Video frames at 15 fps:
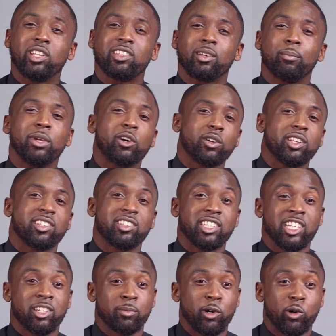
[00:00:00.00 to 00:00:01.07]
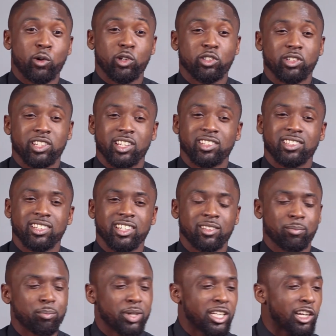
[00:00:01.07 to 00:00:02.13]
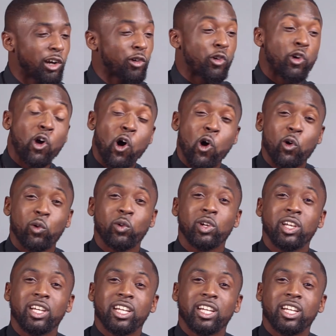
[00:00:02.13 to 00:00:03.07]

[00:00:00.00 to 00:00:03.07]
to be on the stage but also just to just be around